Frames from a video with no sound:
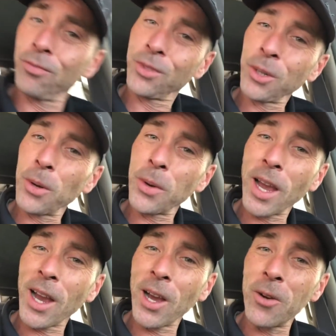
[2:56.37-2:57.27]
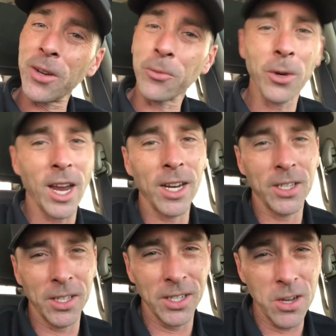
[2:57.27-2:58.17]
See what we got going. We're headed
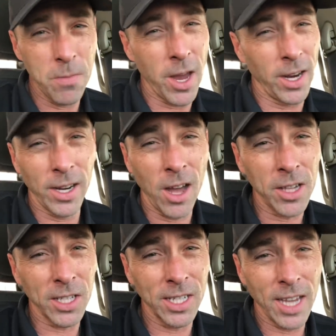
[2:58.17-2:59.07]
to the domain in Austin,